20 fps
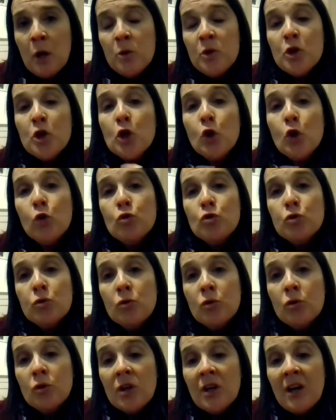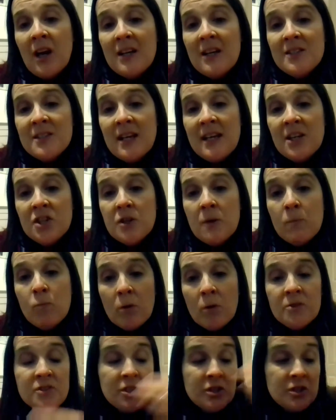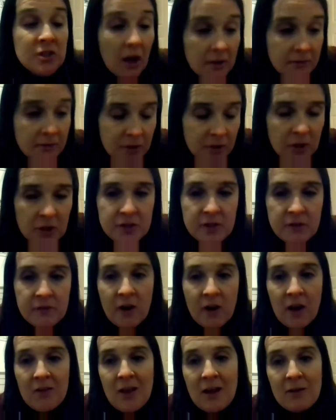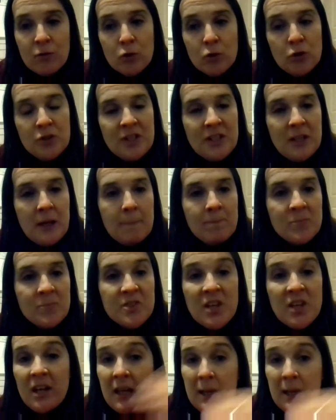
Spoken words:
that a cultural organisation wants to diversify their audience.